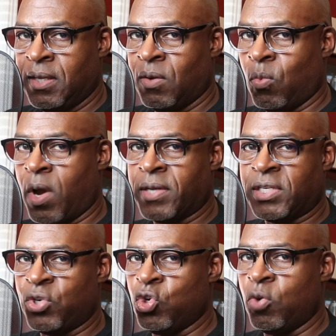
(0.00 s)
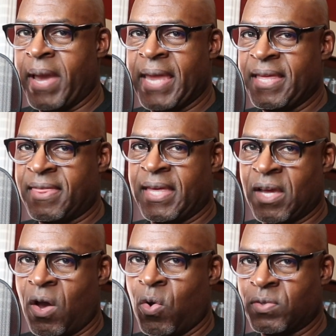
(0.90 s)
One to whom anything
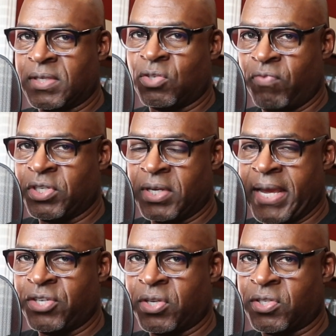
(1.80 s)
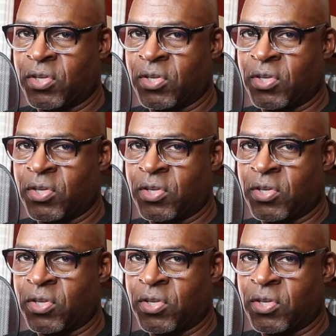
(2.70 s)
owes its origination.